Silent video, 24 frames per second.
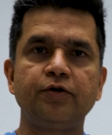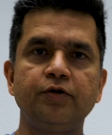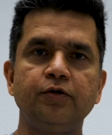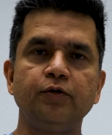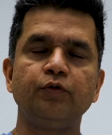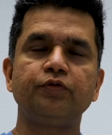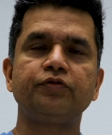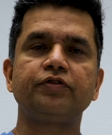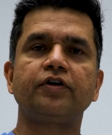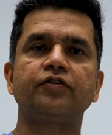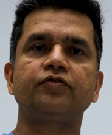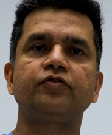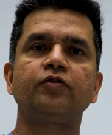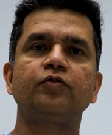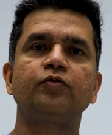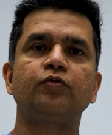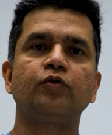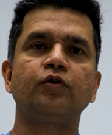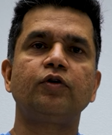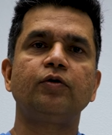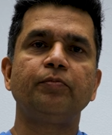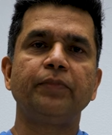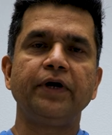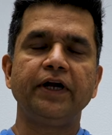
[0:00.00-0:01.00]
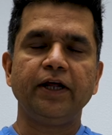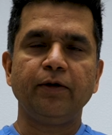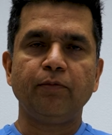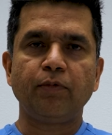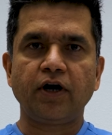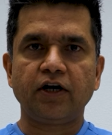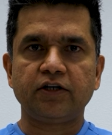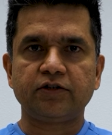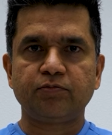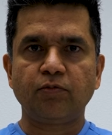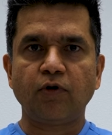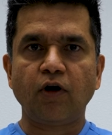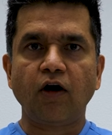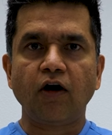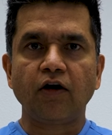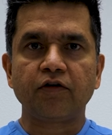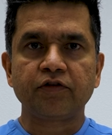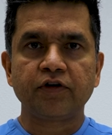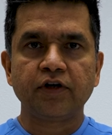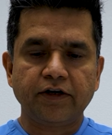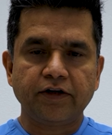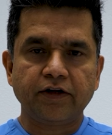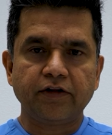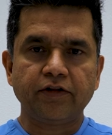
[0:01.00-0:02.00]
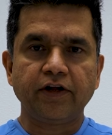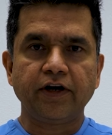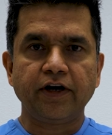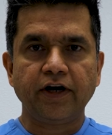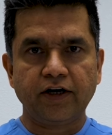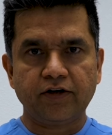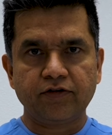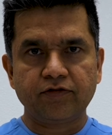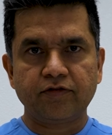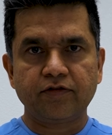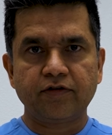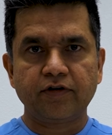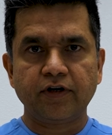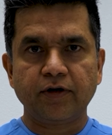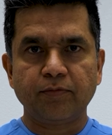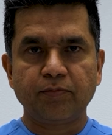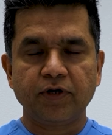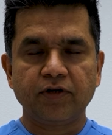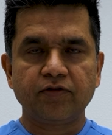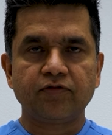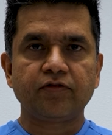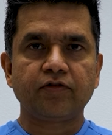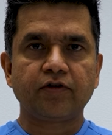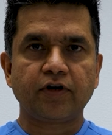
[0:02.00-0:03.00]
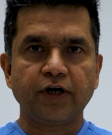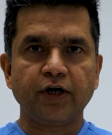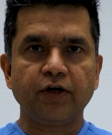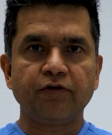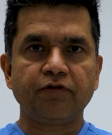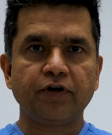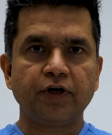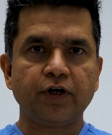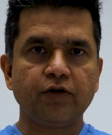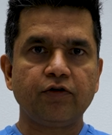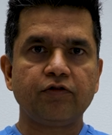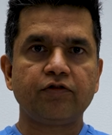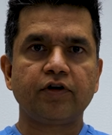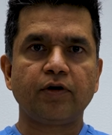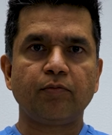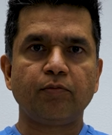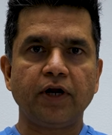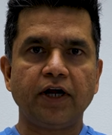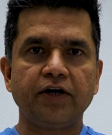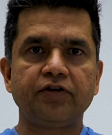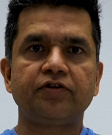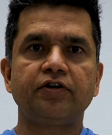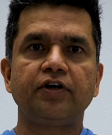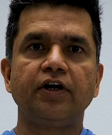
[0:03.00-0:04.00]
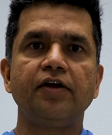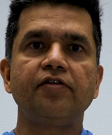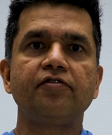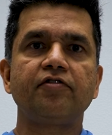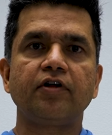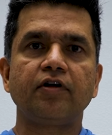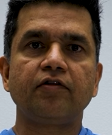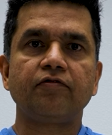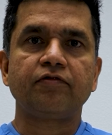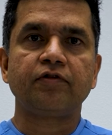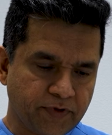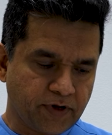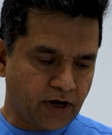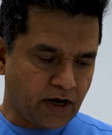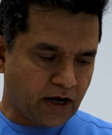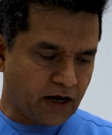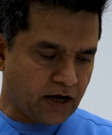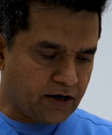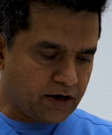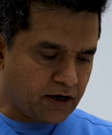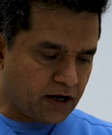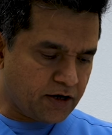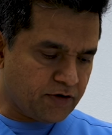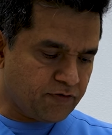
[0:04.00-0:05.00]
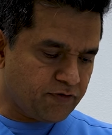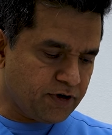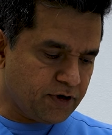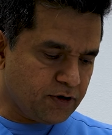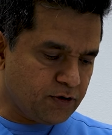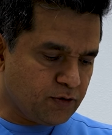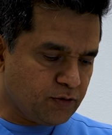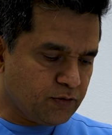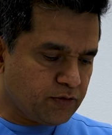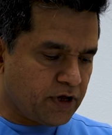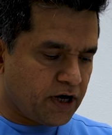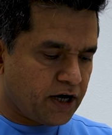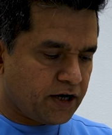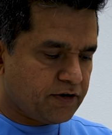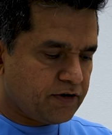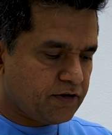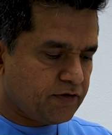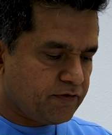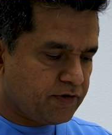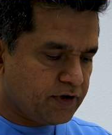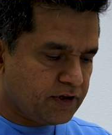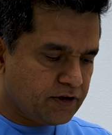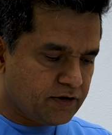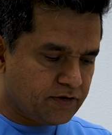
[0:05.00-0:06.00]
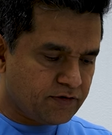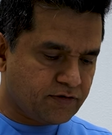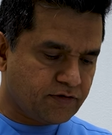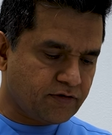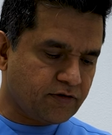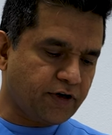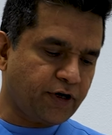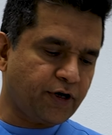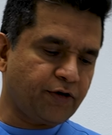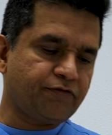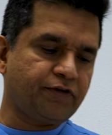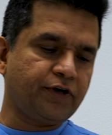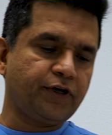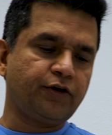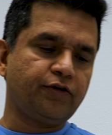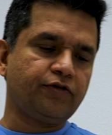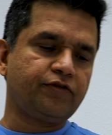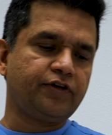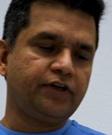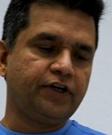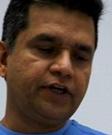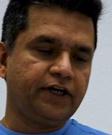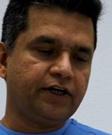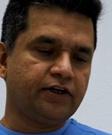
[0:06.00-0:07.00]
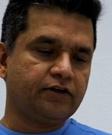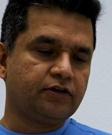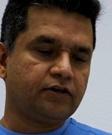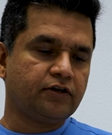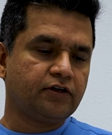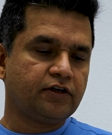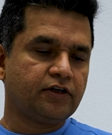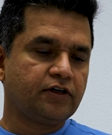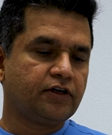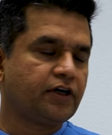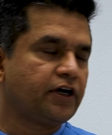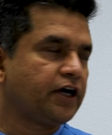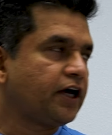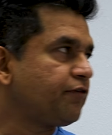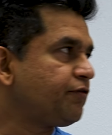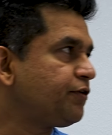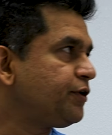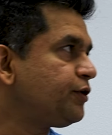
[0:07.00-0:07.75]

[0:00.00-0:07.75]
2 successful medial branch block, the next step is radiofrequency ablation itself. And we do that with this radiofrequency needle, and we